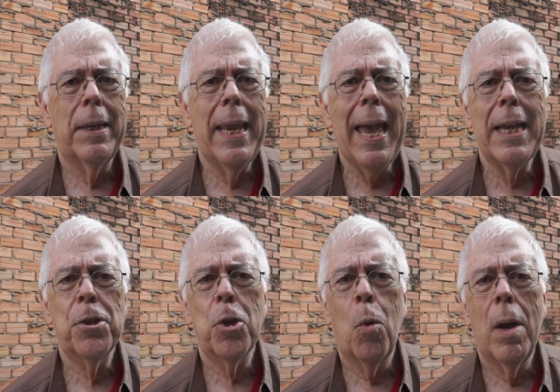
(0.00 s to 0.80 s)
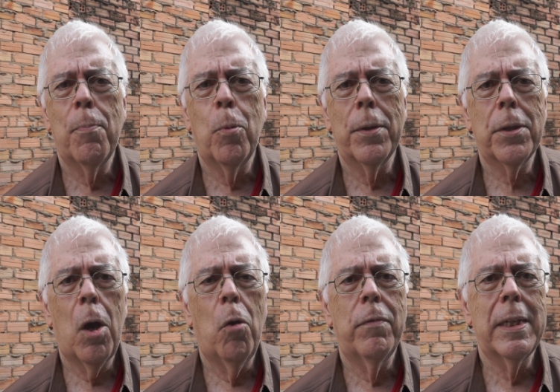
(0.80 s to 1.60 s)
a day show up with
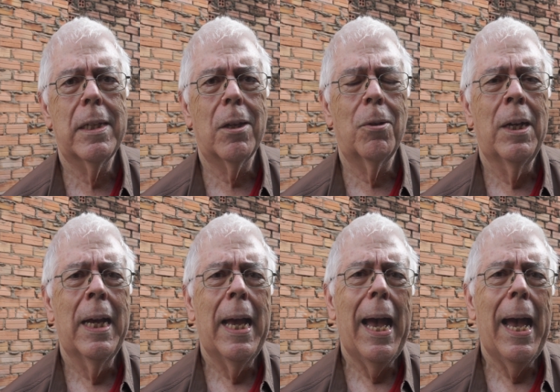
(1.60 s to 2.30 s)
COVID, so